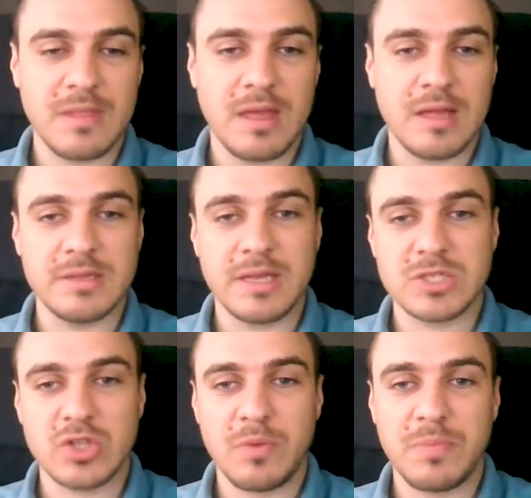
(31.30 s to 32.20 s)
a
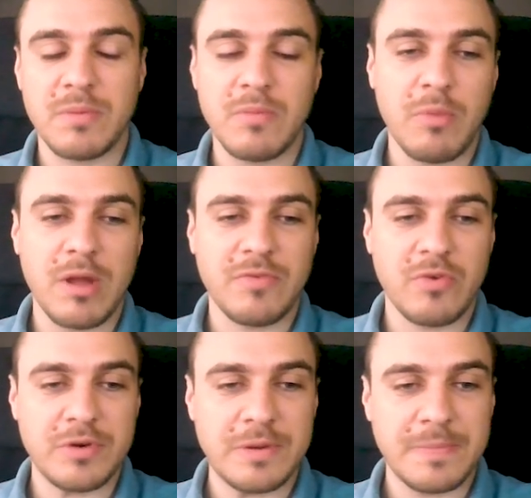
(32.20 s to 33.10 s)
desktop or mobile
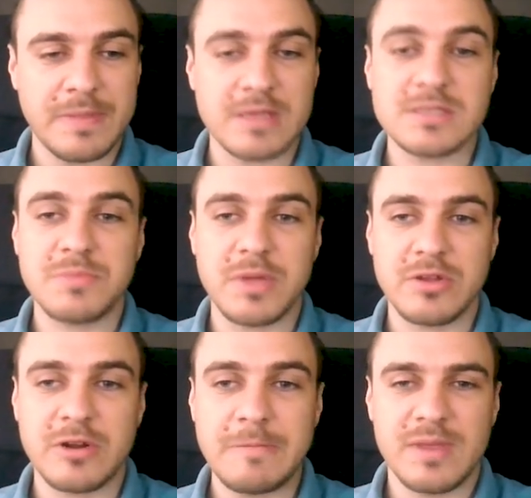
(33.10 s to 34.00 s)
phone, doesn't
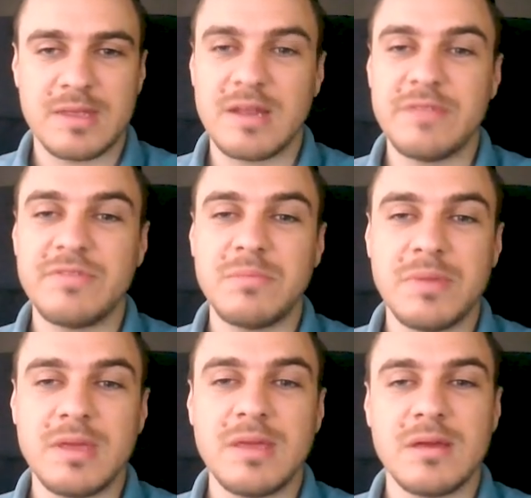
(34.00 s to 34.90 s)
matter. It can even
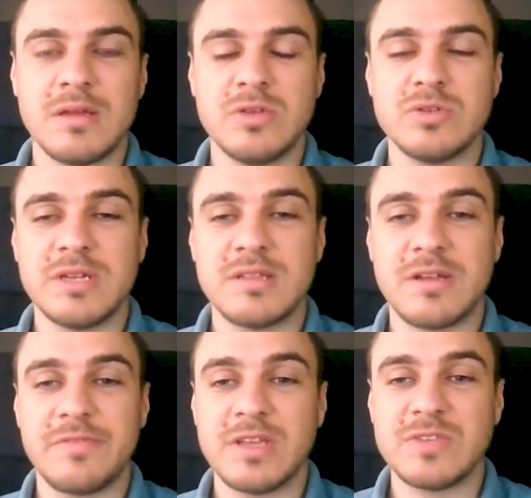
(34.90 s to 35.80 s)
be a user
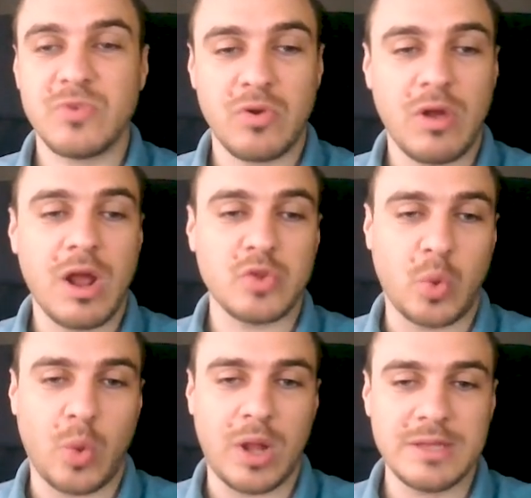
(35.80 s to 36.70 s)
interface for your
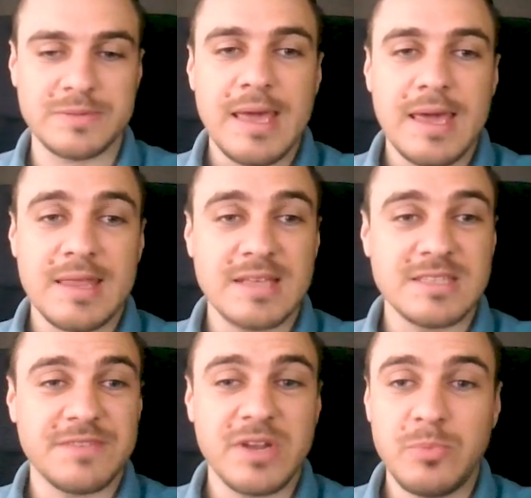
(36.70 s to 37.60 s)
hardware wallet. It
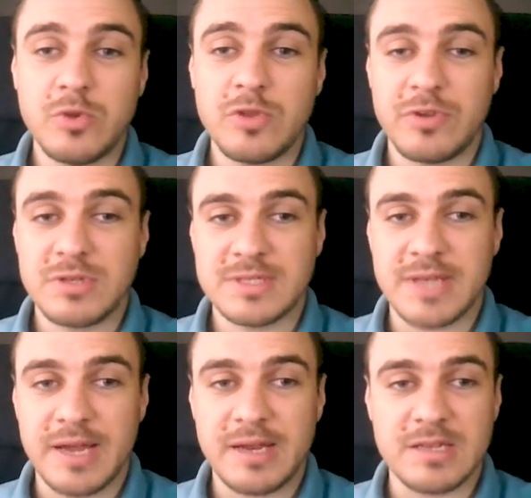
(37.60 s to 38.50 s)
has a very beautiful
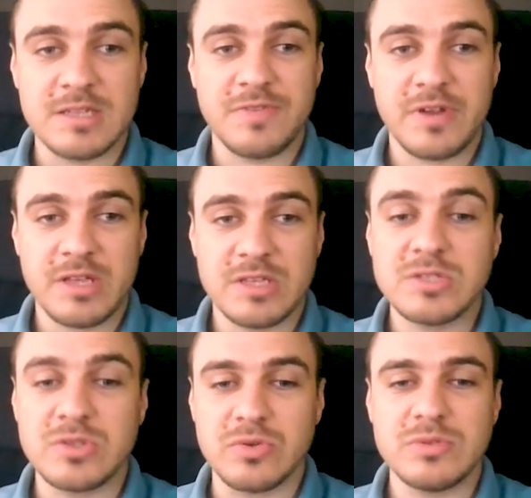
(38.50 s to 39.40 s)
design and it's very
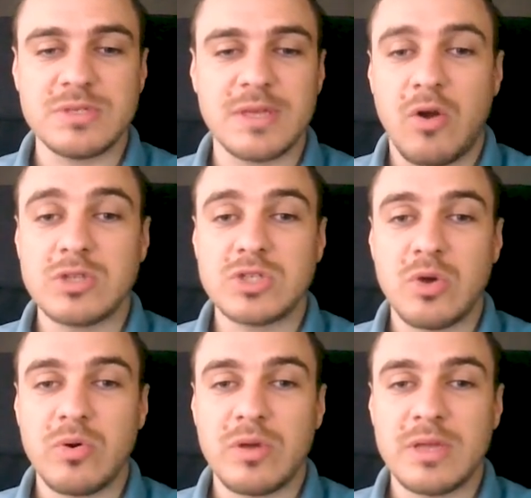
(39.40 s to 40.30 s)
easy to use.
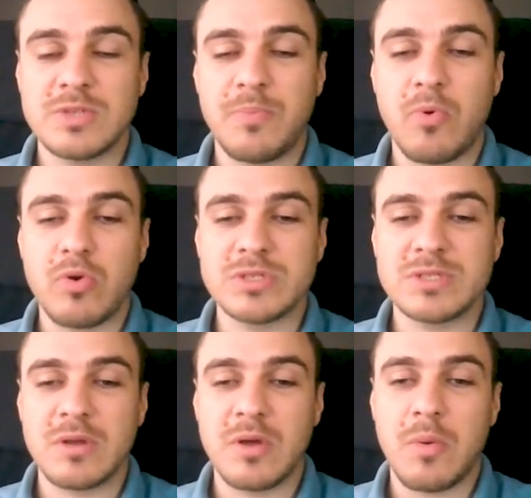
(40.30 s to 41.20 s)
Also, it
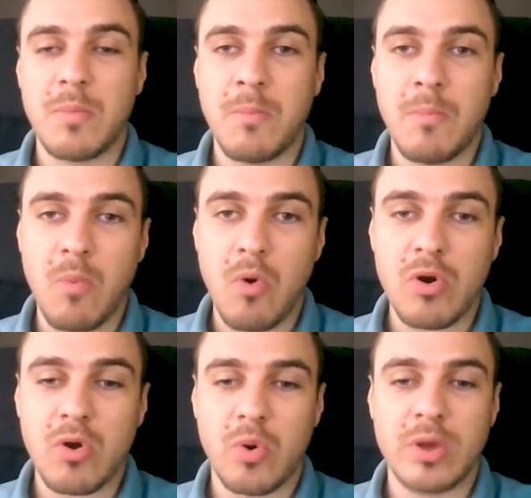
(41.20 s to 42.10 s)
supports
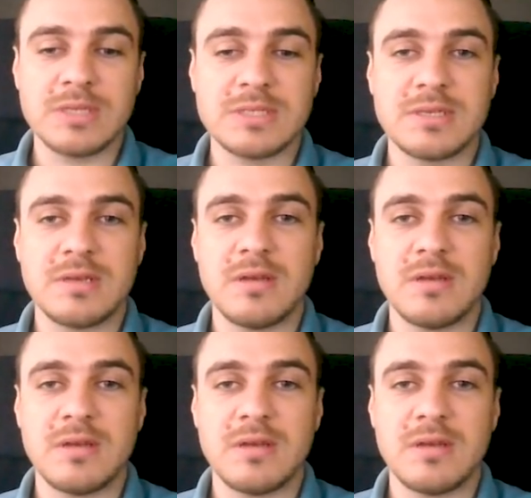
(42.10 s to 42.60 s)
more coins,